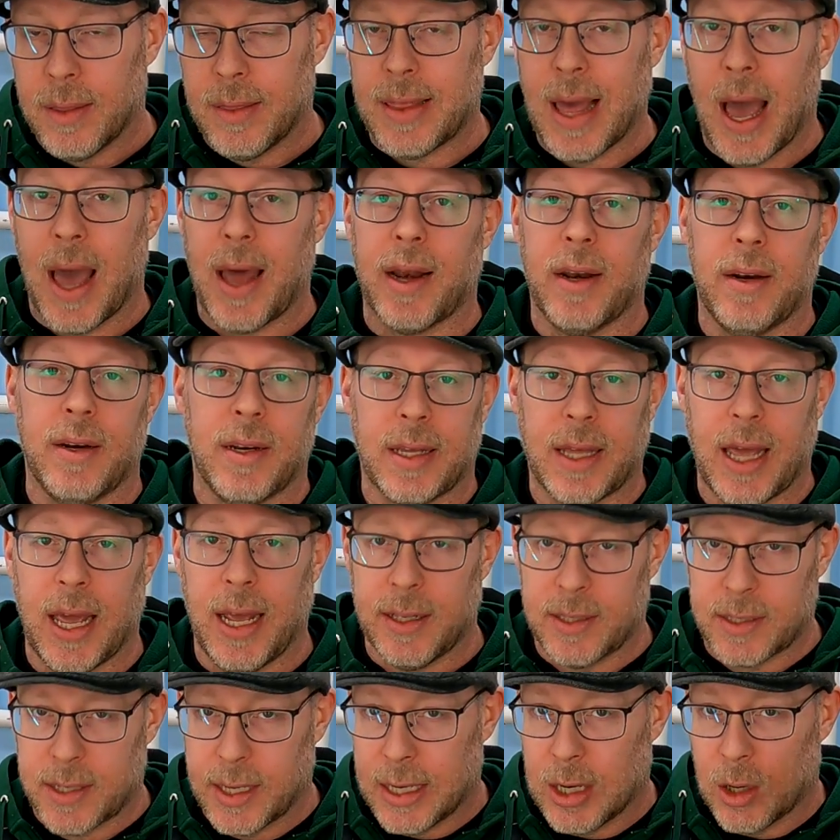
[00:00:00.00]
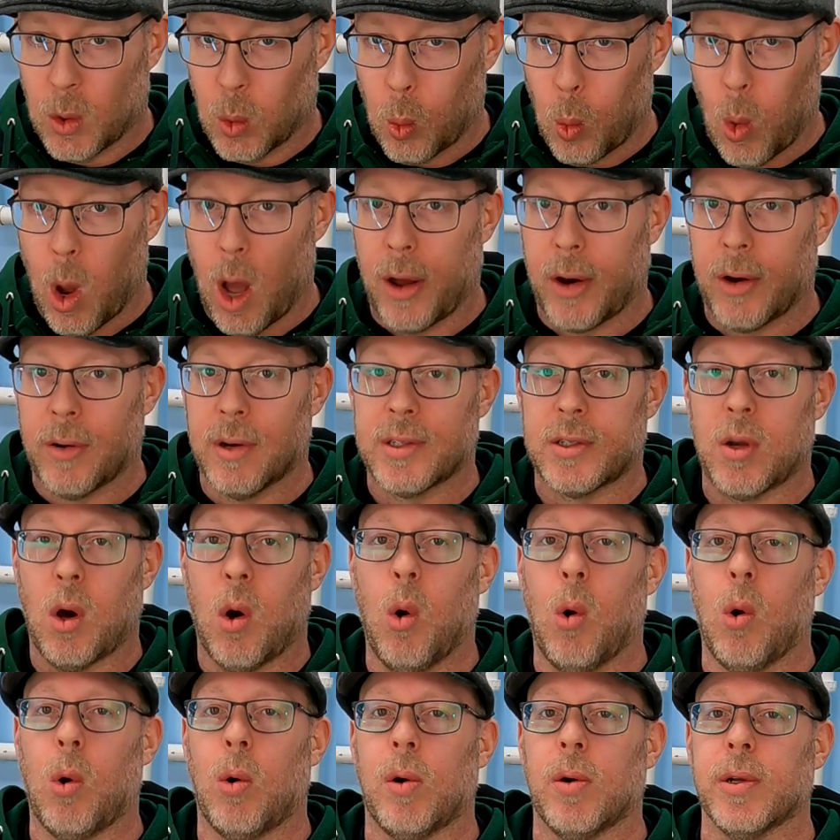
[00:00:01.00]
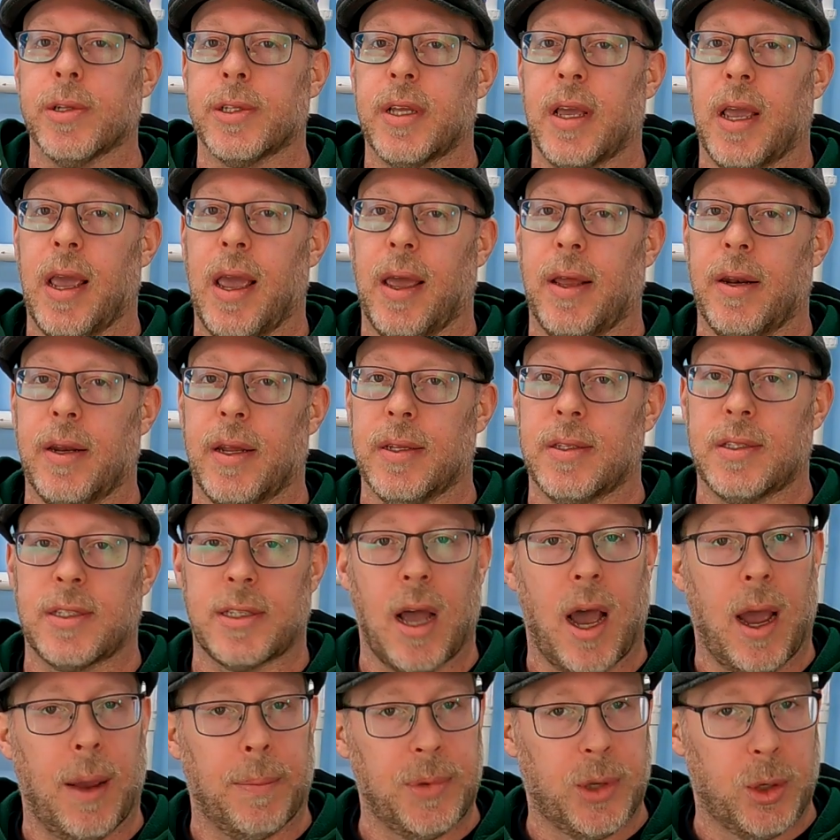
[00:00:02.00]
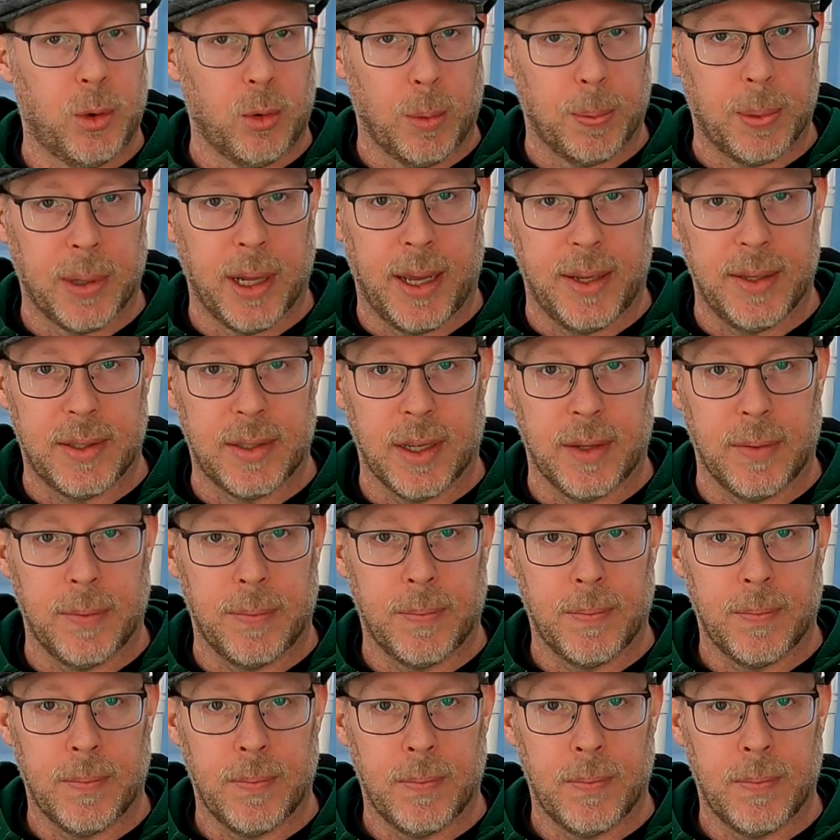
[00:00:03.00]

that indicates that your water is old and it's time to replace it.